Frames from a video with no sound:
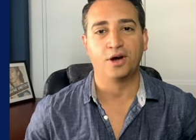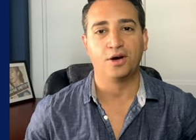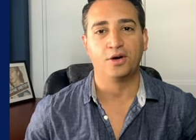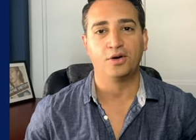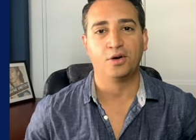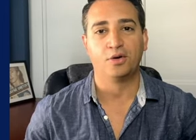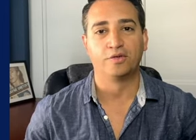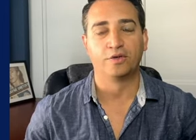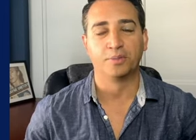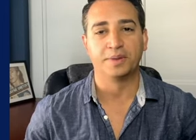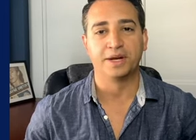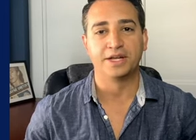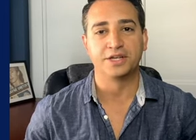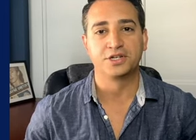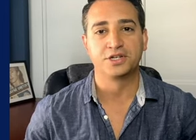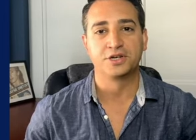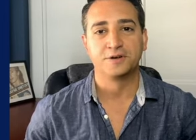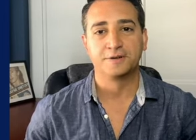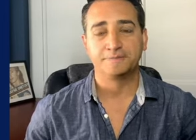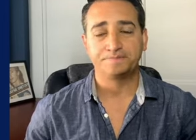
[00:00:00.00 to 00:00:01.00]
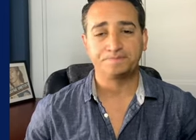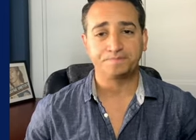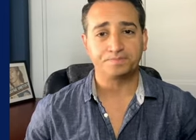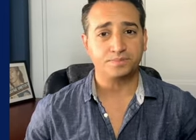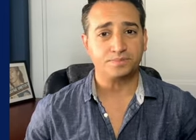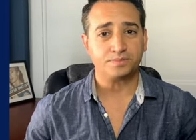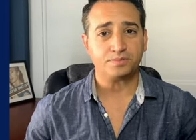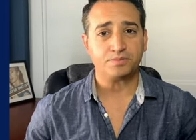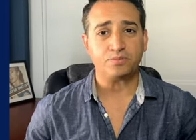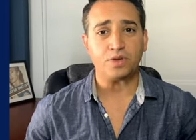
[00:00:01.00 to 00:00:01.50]
over Mitch
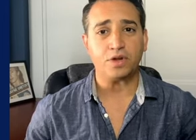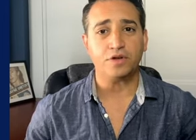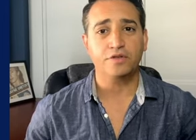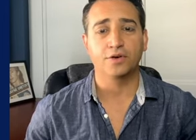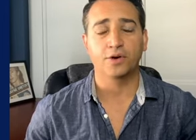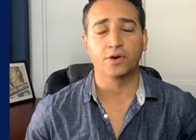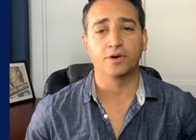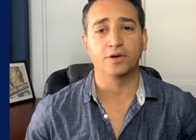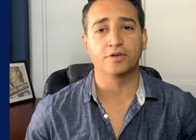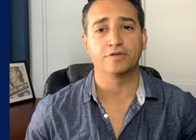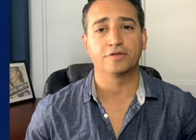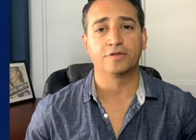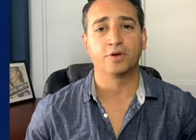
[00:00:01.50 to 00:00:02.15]
for